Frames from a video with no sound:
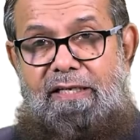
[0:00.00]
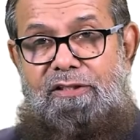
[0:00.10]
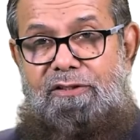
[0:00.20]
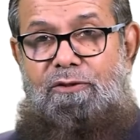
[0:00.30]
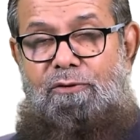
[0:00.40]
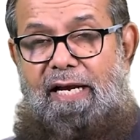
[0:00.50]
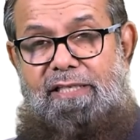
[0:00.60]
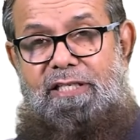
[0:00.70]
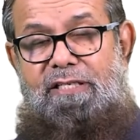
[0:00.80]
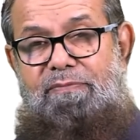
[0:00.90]
So,
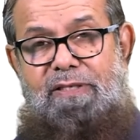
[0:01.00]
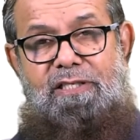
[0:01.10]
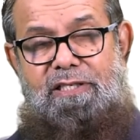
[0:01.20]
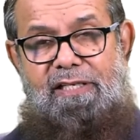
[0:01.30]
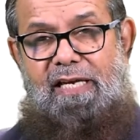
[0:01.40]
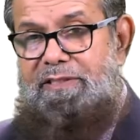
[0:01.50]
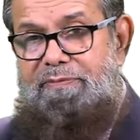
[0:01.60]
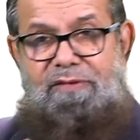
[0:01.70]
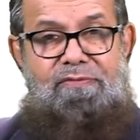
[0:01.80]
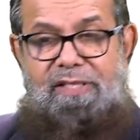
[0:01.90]
writing basically has
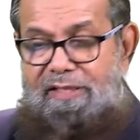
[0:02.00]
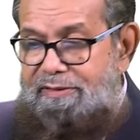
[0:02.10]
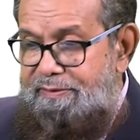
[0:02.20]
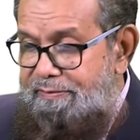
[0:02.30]
been with us.